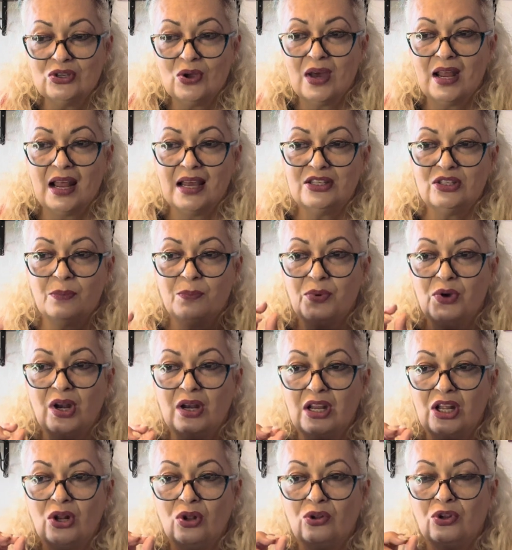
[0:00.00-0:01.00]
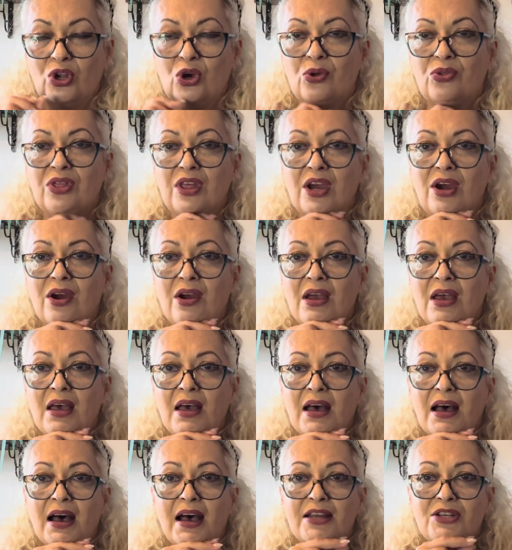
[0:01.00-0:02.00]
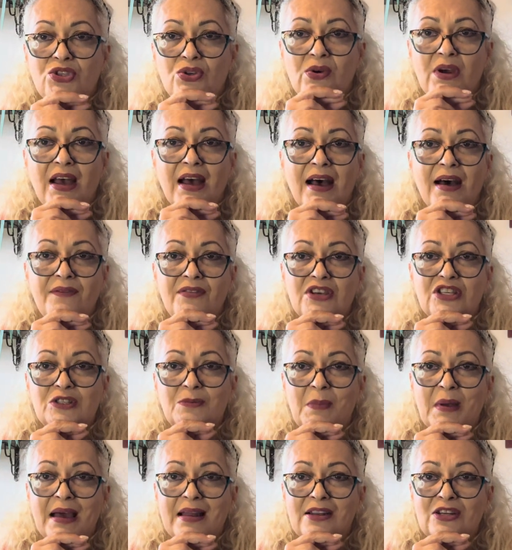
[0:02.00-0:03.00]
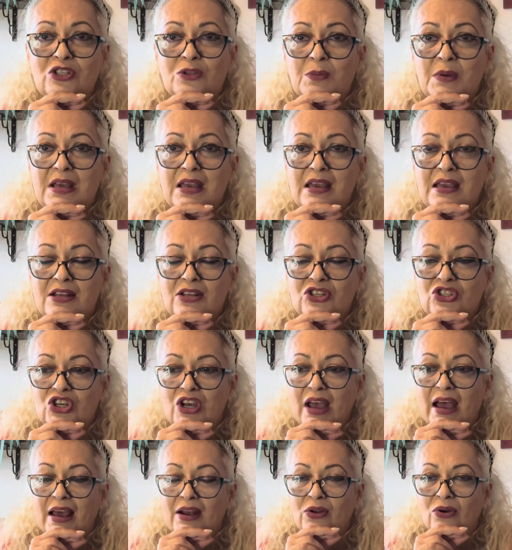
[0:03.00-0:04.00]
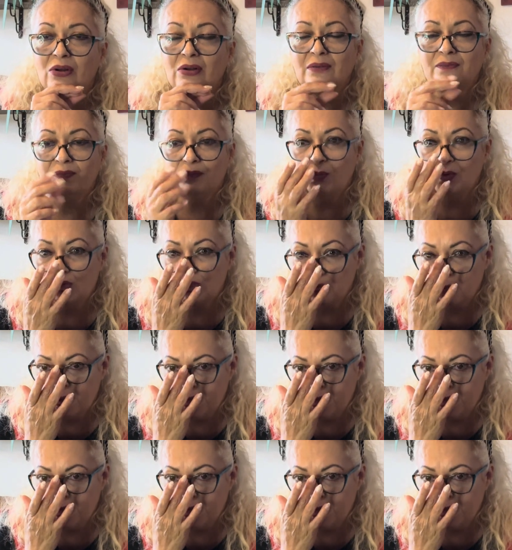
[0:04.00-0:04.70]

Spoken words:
I'd like to put a little note there. I do have the Spanish speaking channel, which